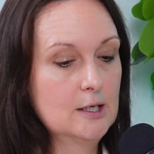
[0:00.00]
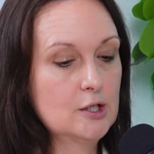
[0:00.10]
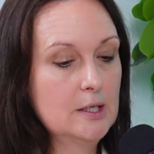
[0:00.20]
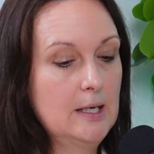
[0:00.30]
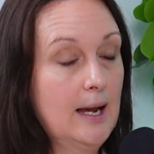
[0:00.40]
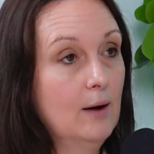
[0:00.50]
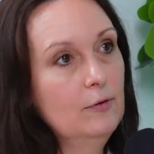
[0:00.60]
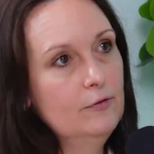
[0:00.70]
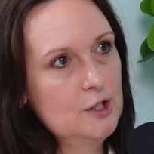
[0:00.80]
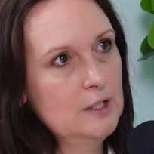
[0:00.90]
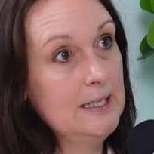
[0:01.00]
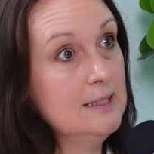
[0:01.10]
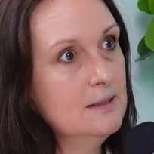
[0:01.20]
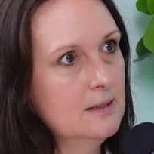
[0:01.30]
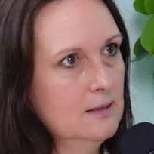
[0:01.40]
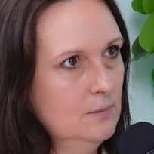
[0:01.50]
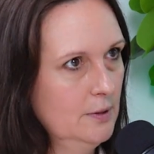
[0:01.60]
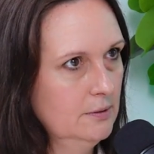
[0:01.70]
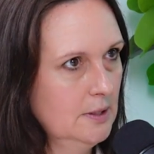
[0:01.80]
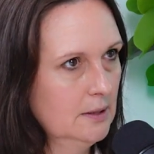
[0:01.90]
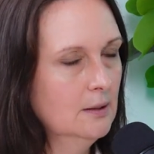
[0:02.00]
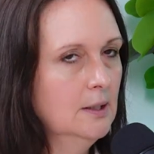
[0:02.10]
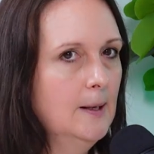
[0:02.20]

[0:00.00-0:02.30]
actually how efficient is this building.